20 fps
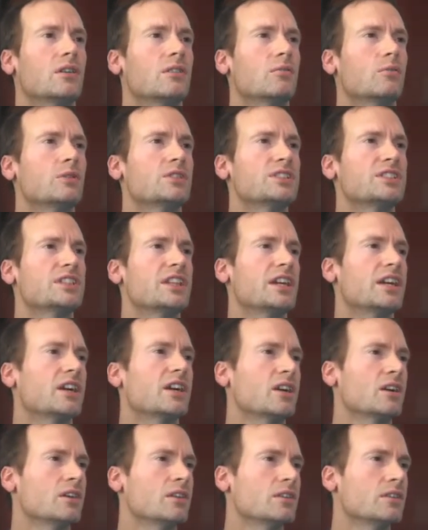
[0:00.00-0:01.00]
Once
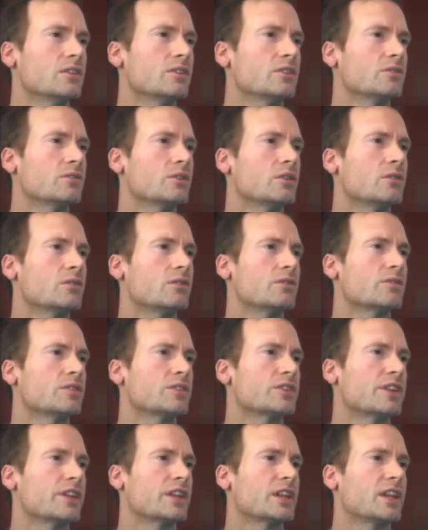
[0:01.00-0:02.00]
there, you'll go over
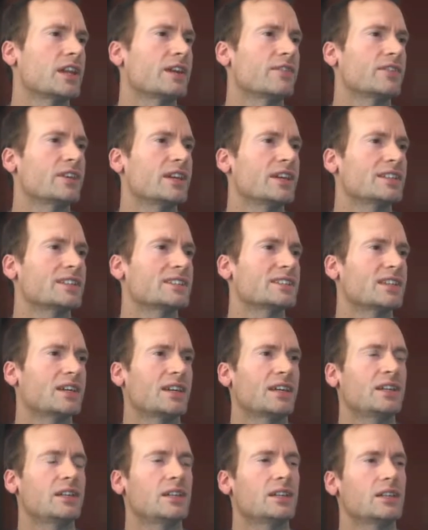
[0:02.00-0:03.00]
to the left-hand
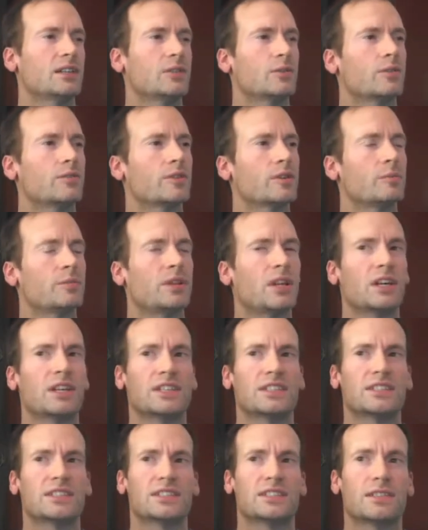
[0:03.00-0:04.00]
side, over to
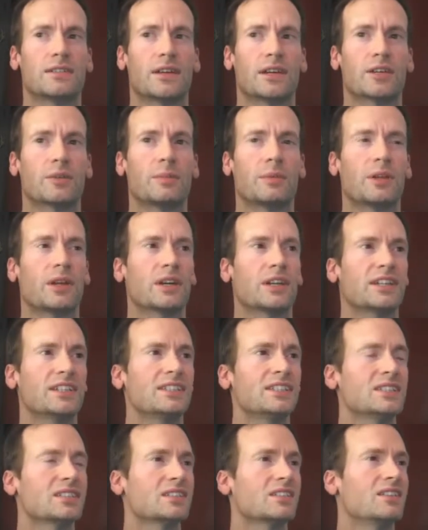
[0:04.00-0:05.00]
Plugins, select
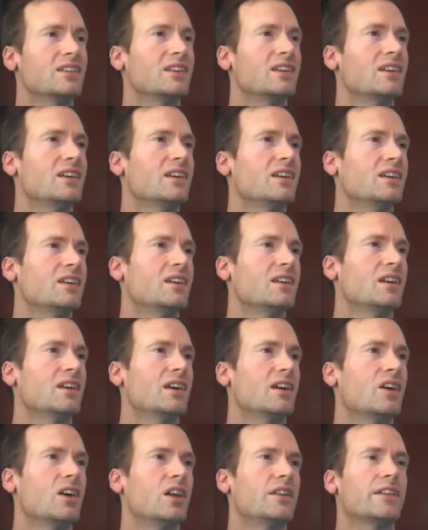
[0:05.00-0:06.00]
Plugins.
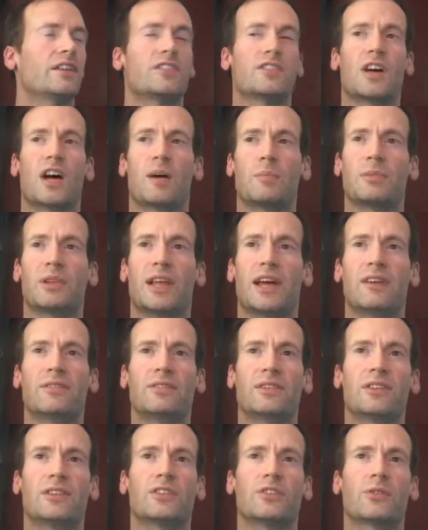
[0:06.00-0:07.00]
On the top
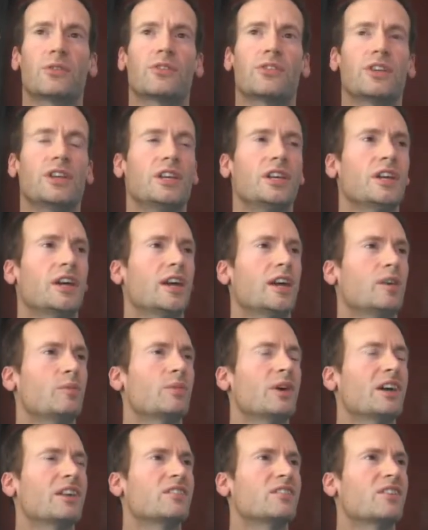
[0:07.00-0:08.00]
left, you'll see a
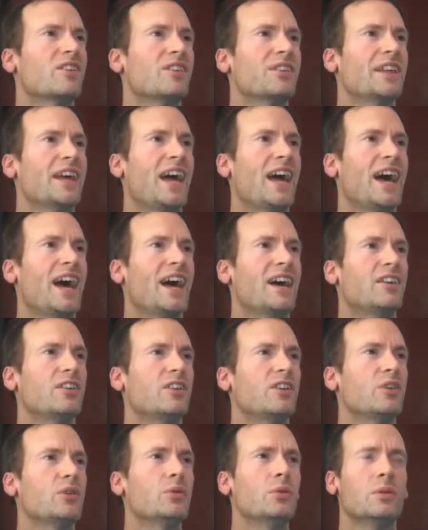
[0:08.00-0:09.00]
button called Add
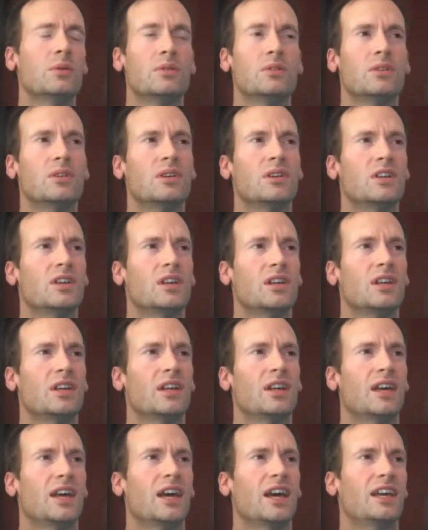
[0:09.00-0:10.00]
New,
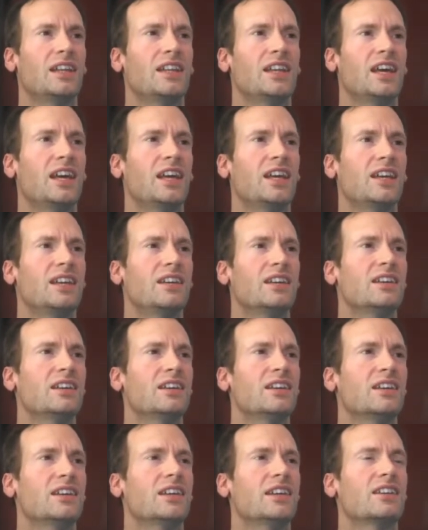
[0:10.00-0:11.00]
and then
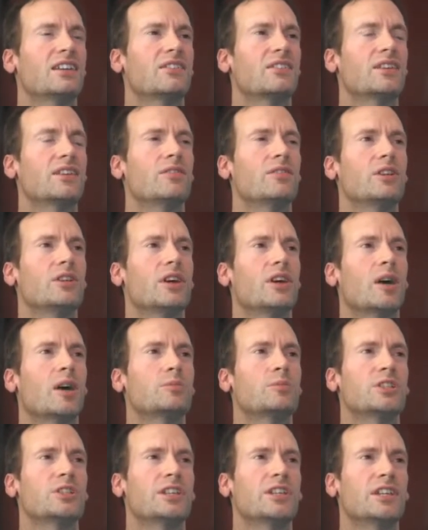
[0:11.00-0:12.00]
it'll give you the
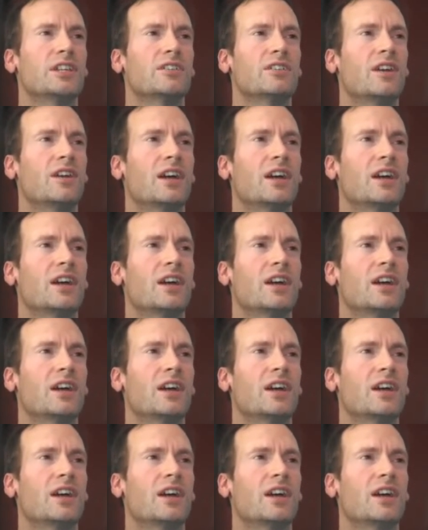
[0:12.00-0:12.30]
option here,